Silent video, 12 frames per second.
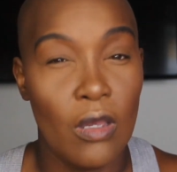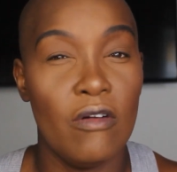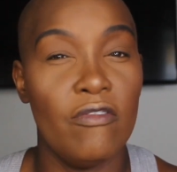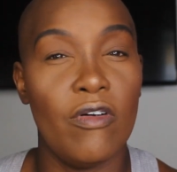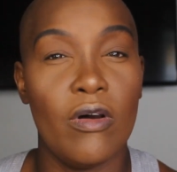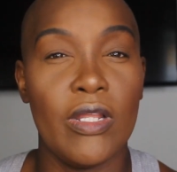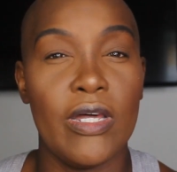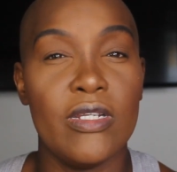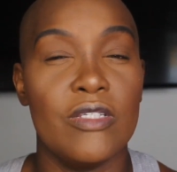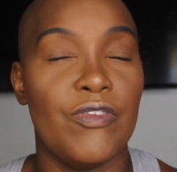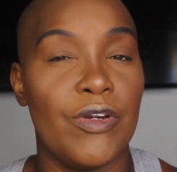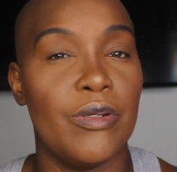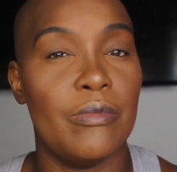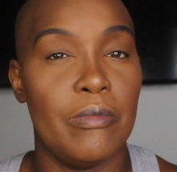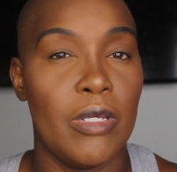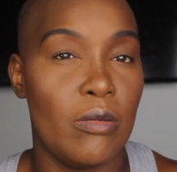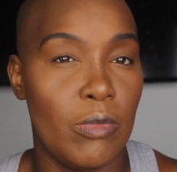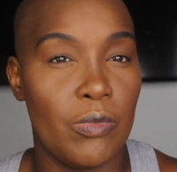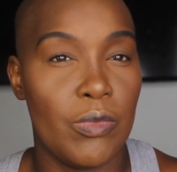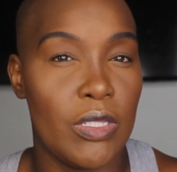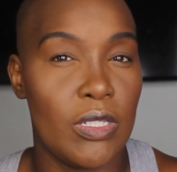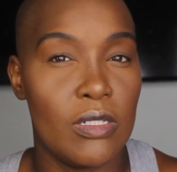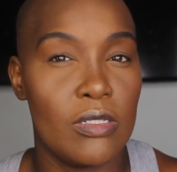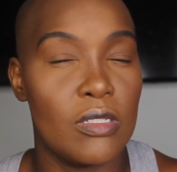Fallout is very minimum with
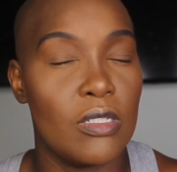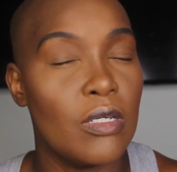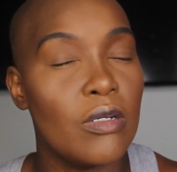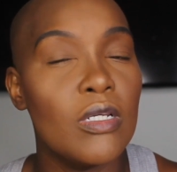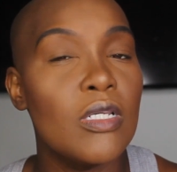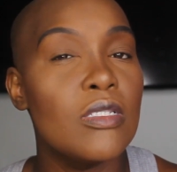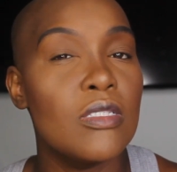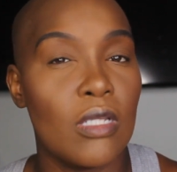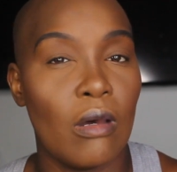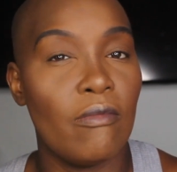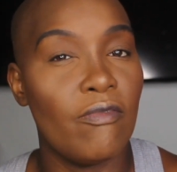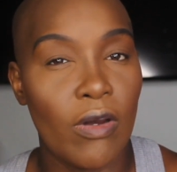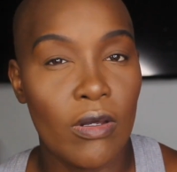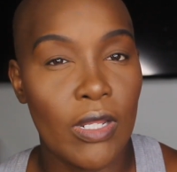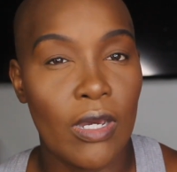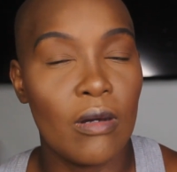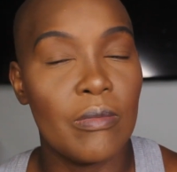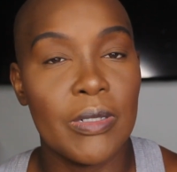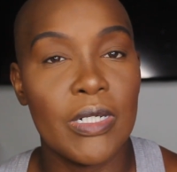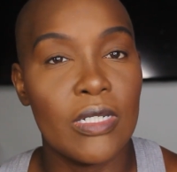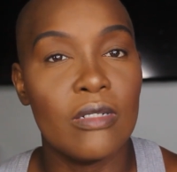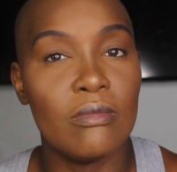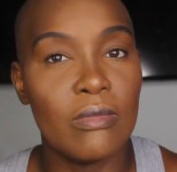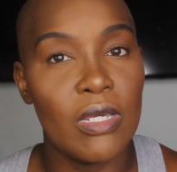this. There is some fallout,
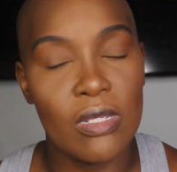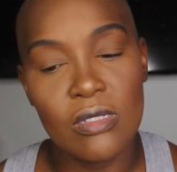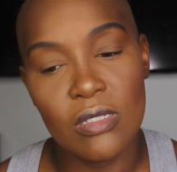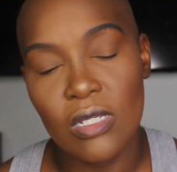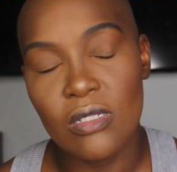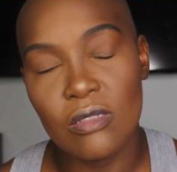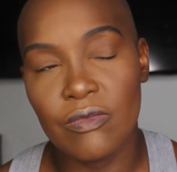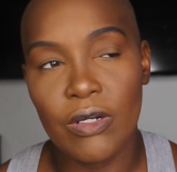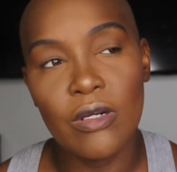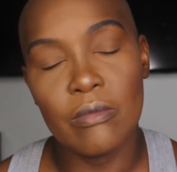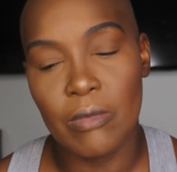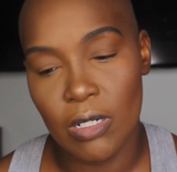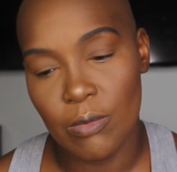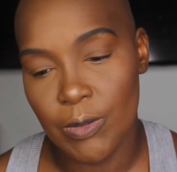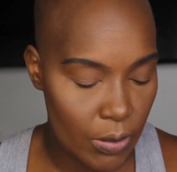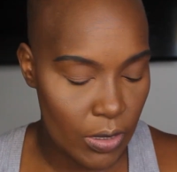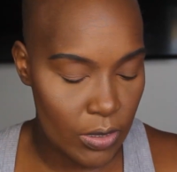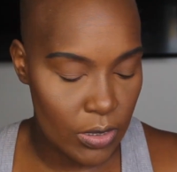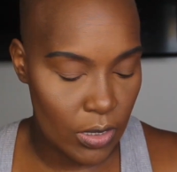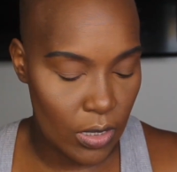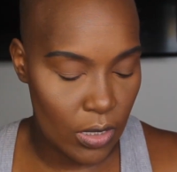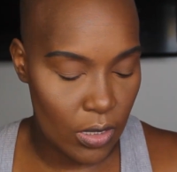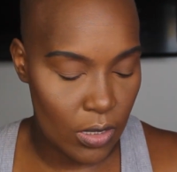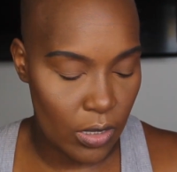but it's very minimal. I'm gonna
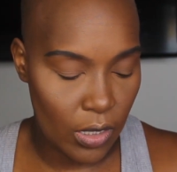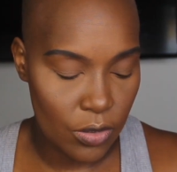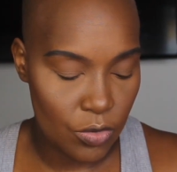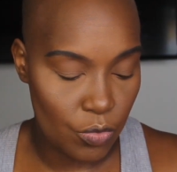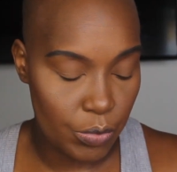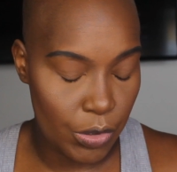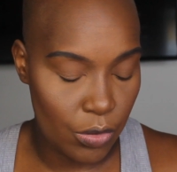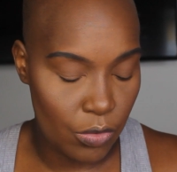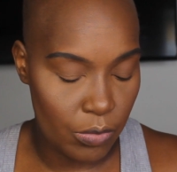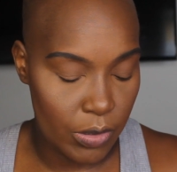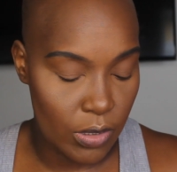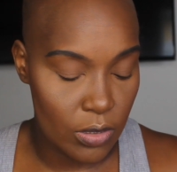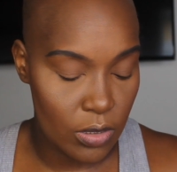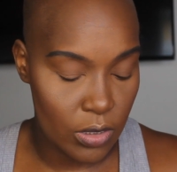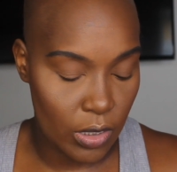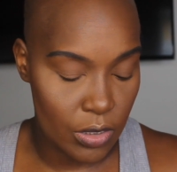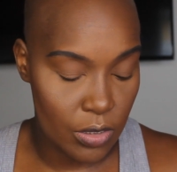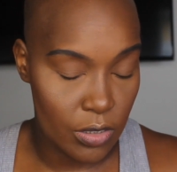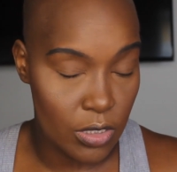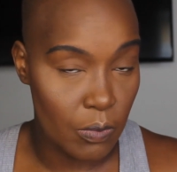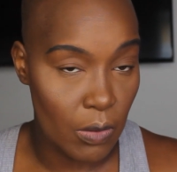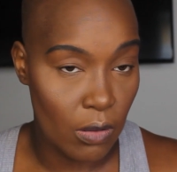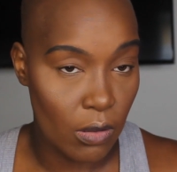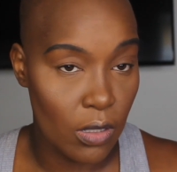take not Tribune, but this is actually
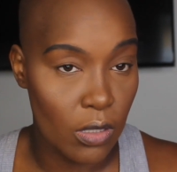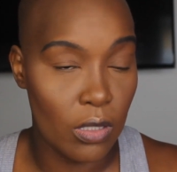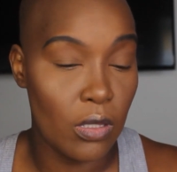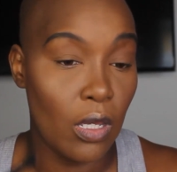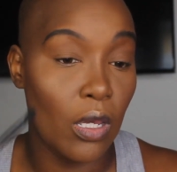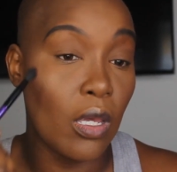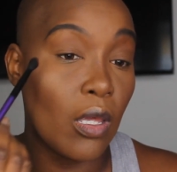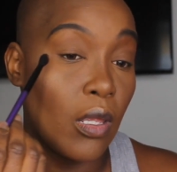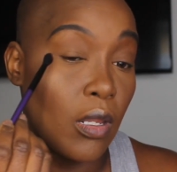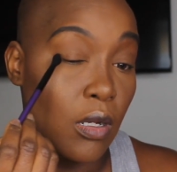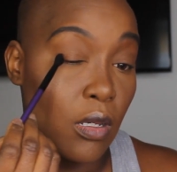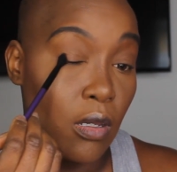Spirit, that